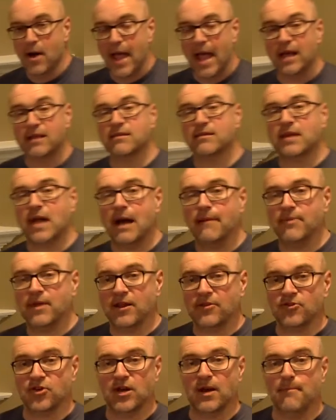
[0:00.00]
enzyme that
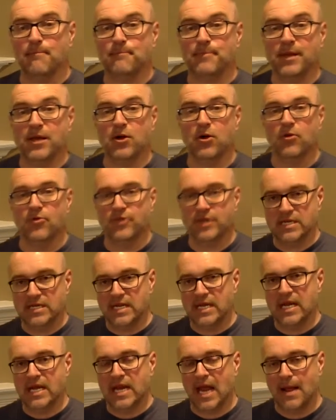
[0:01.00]
is going to build the
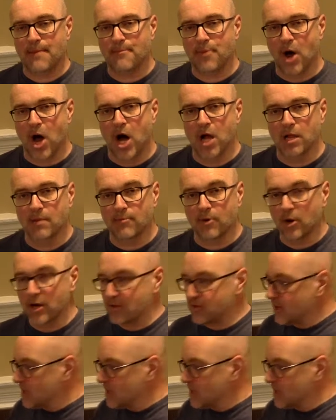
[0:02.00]
DNA polymer. He's